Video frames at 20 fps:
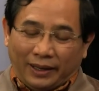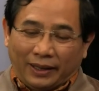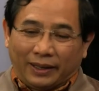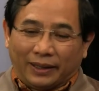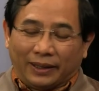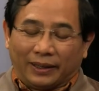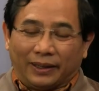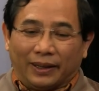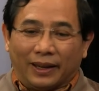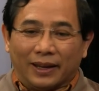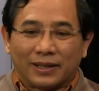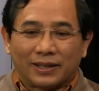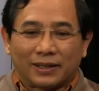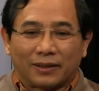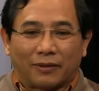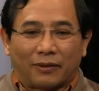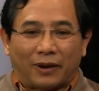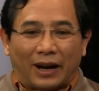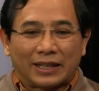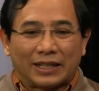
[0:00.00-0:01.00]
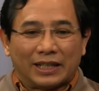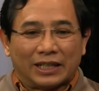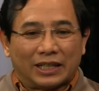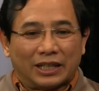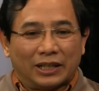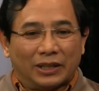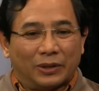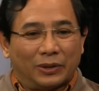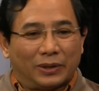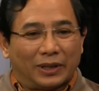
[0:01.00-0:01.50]
Yes,
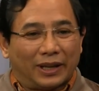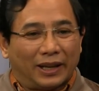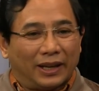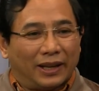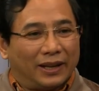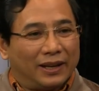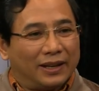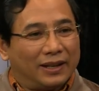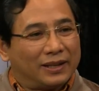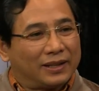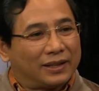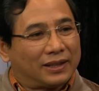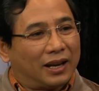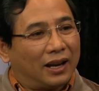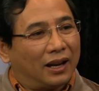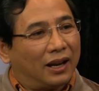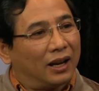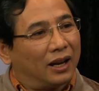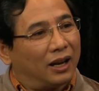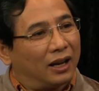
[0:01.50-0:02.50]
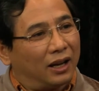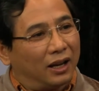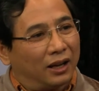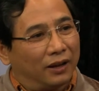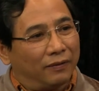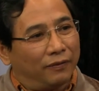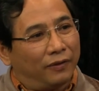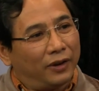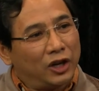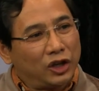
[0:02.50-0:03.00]
gratitude is a
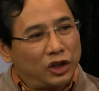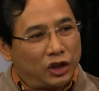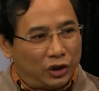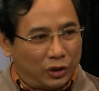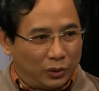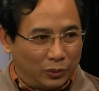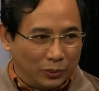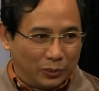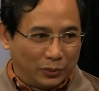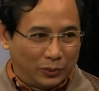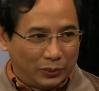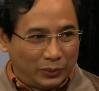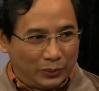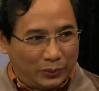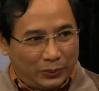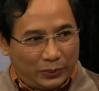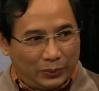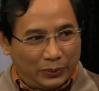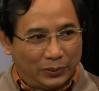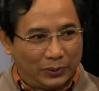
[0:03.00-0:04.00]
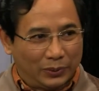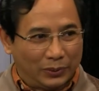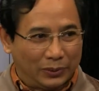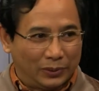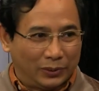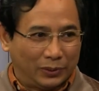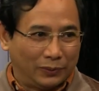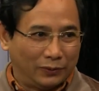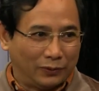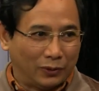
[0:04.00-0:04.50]
virtue. Mm -hmm.
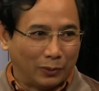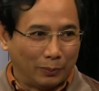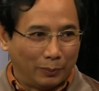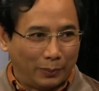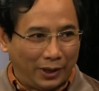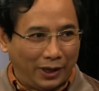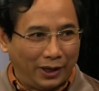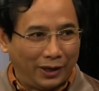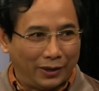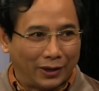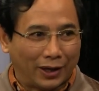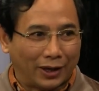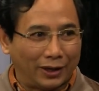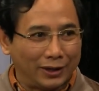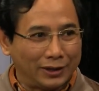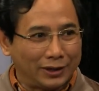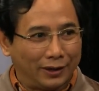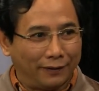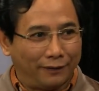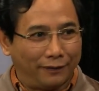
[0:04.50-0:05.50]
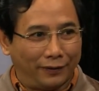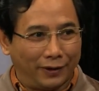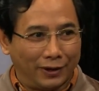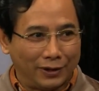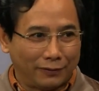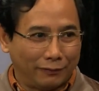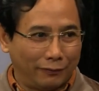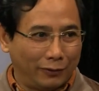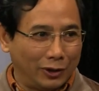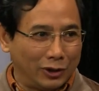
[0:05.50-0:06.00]
For me, that is the
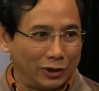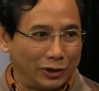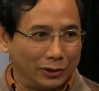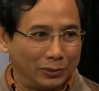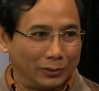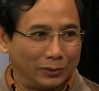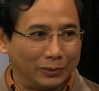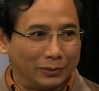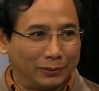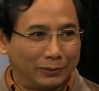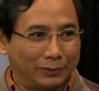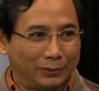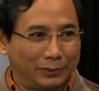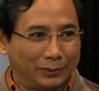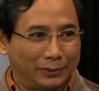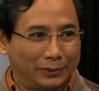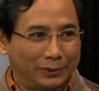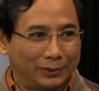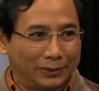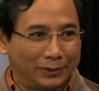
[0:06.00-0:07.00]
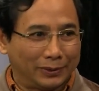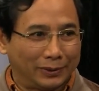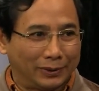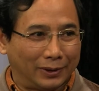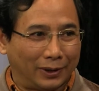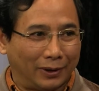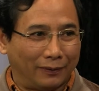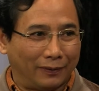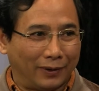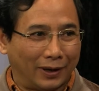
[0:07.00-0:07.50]
first virtue mm -hmm.
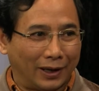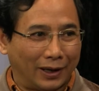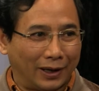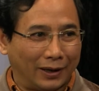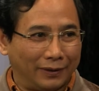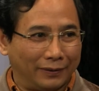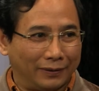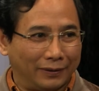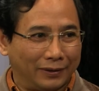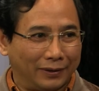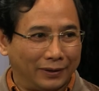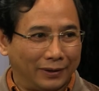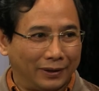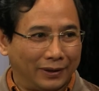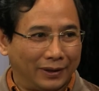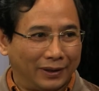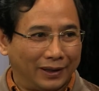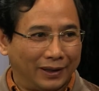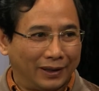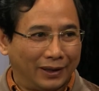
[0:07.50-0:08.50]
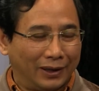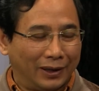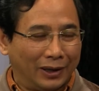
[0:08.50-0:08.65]
of life. Mm -hmm.